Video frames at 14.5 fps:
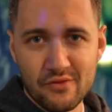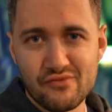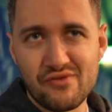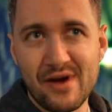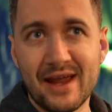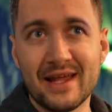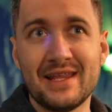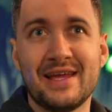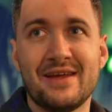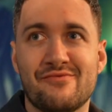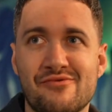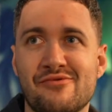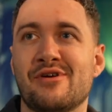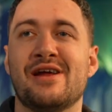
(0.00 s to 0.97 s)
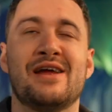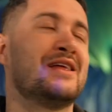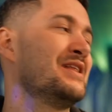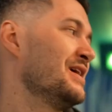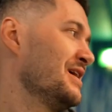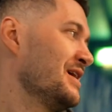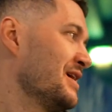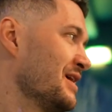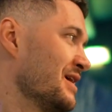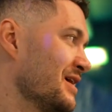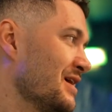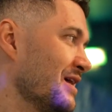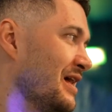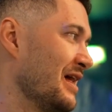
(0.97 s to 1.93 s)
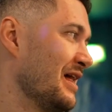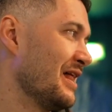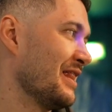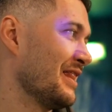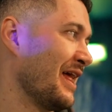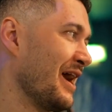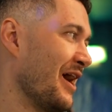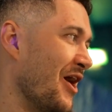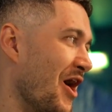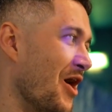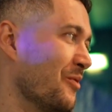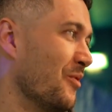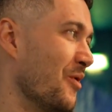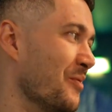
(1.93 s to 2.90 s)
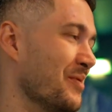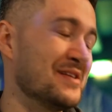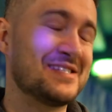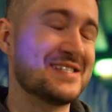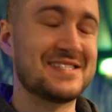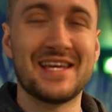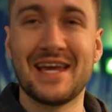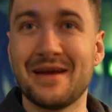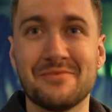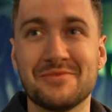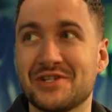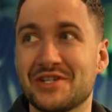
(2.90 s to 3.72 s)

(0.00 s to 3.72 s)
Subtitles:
Really, really like heartwarming to see him